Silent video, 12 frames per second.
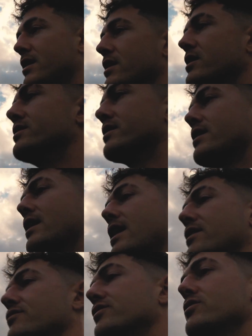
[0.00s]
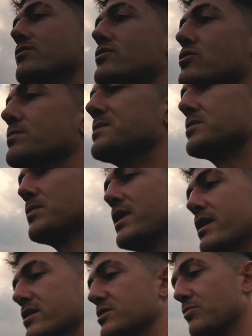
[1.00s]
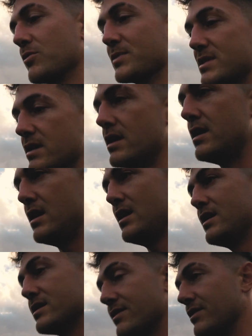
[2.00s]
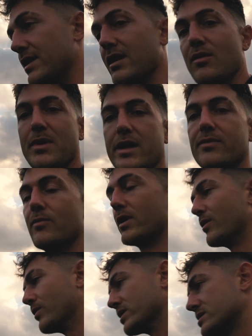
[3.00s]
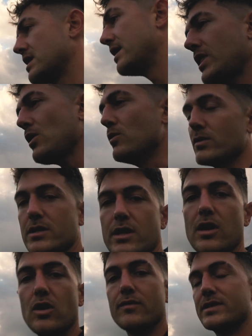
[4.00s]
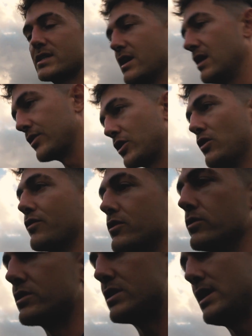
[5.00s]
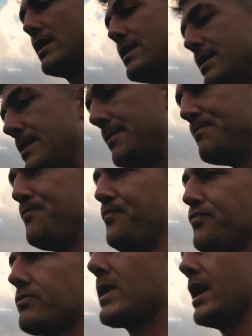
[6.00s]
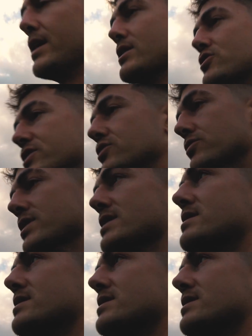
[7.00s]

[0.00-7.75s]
And had a few tournaments where it looks promising, definitely a lot better than where it was. What I've done a lot of is get out on the golf course and actually do this